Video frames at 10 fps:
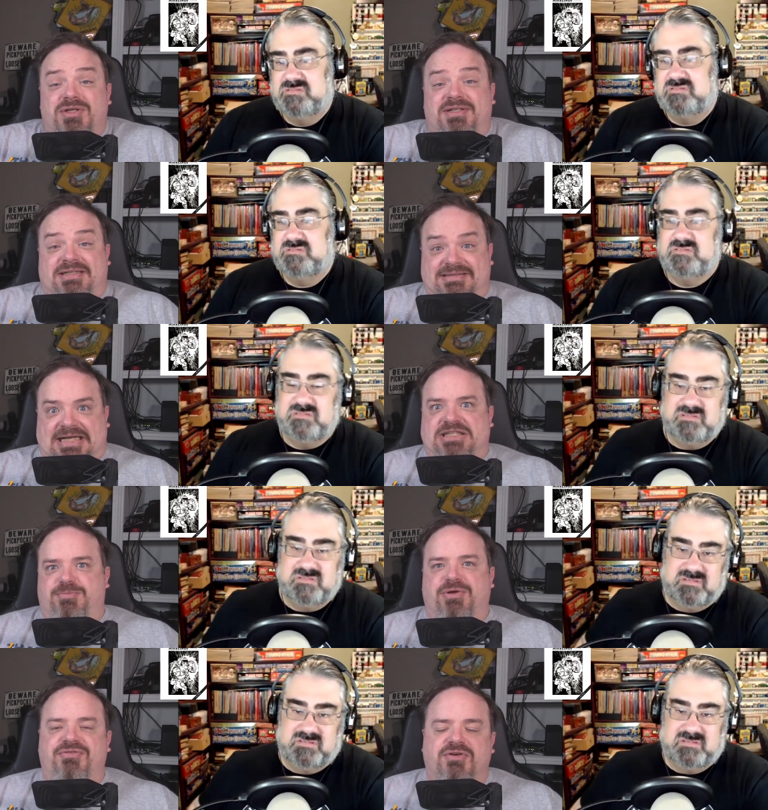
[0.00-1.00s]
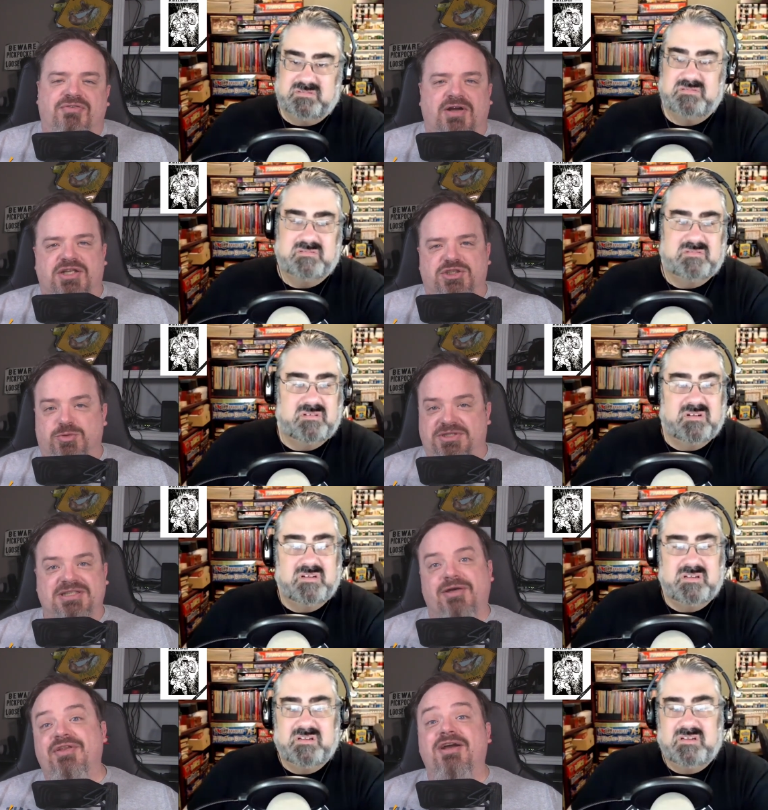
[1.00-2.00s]
Speaker 1: were desperate for funds,
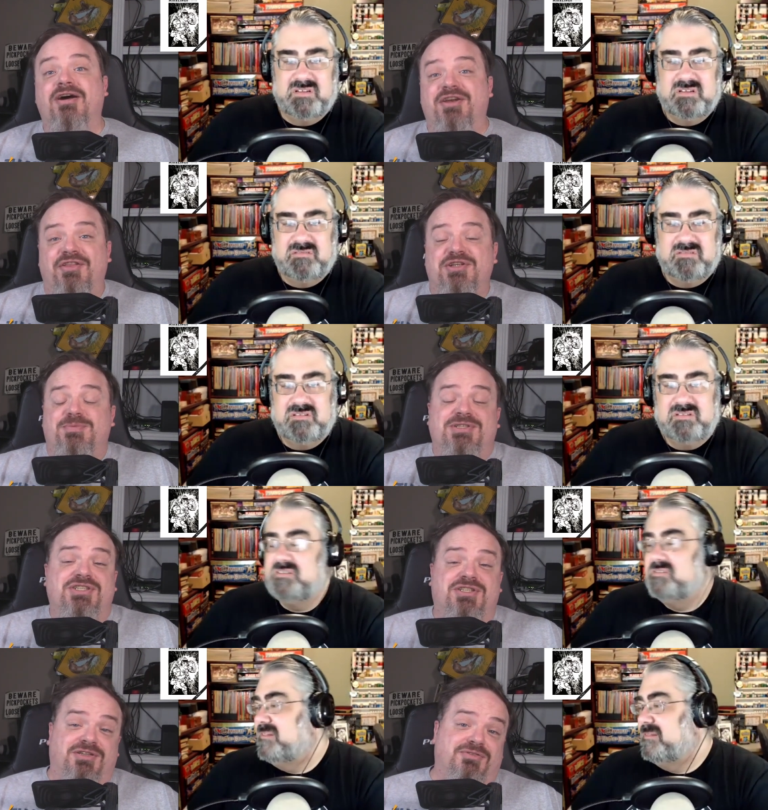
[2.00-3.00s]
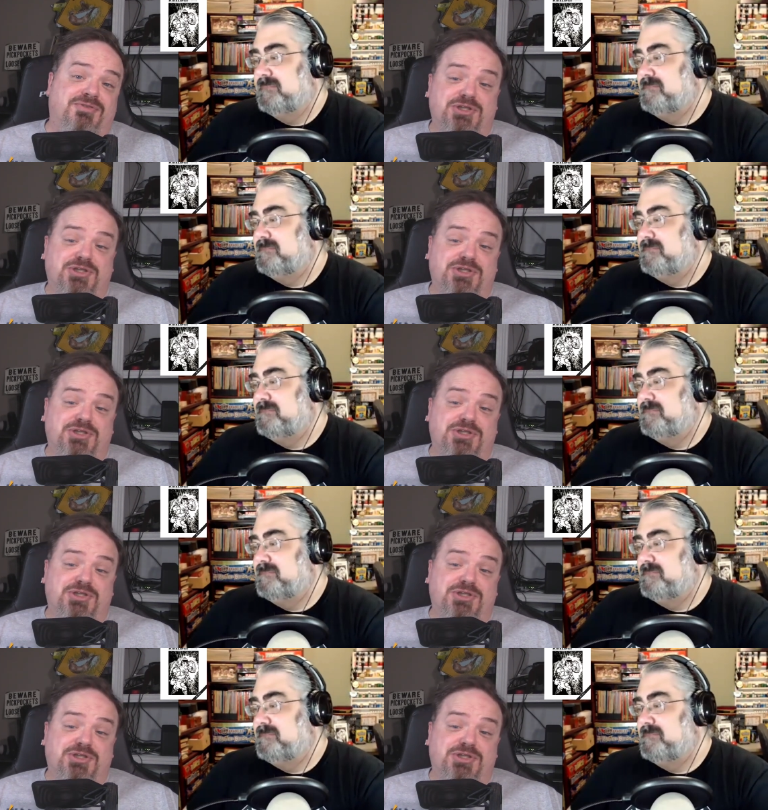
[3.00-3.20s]
which is how they got into this position in the